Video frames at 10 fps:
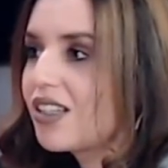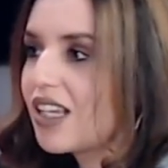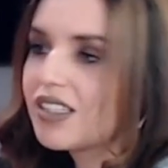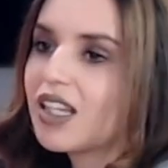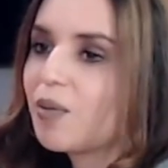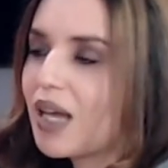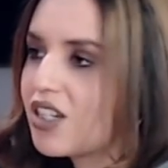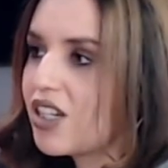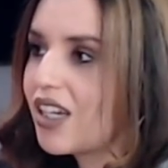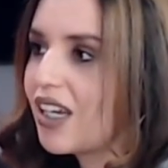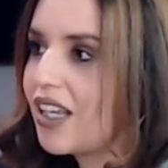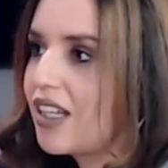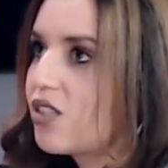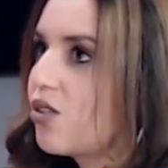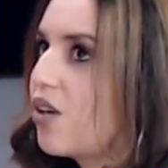That's Lady Magic.
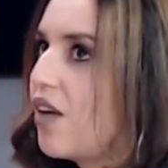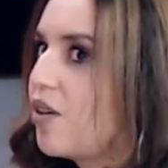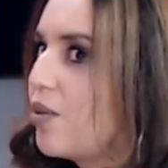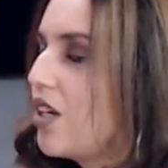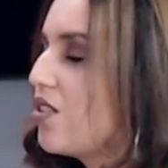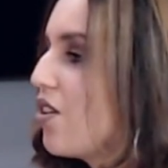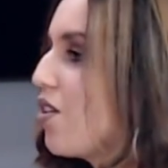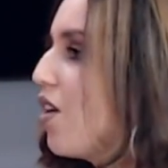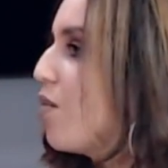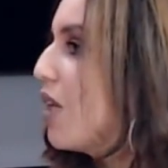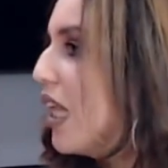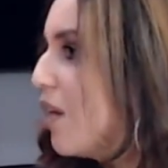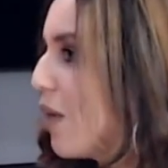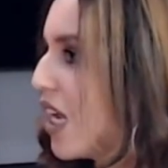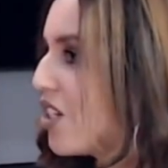And then so everybody started calling me
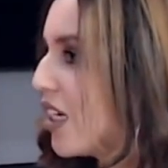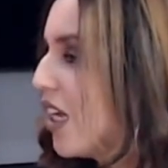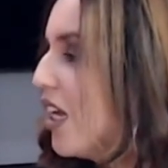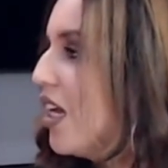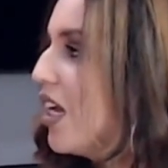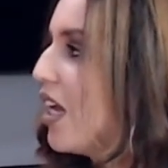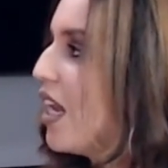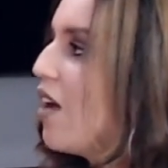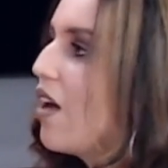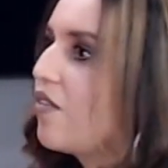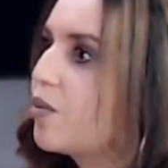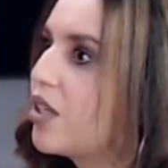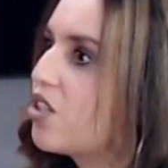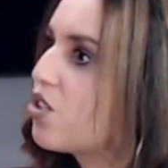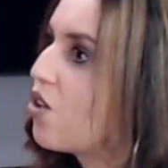Lady Magic, and now
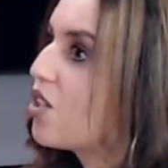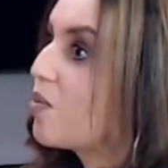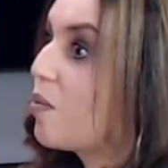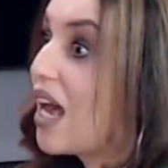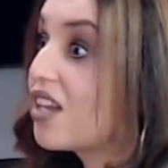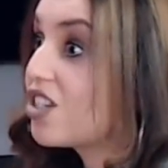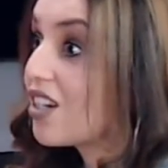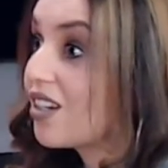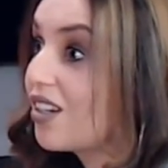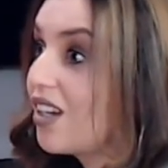everybody just calls me Magic.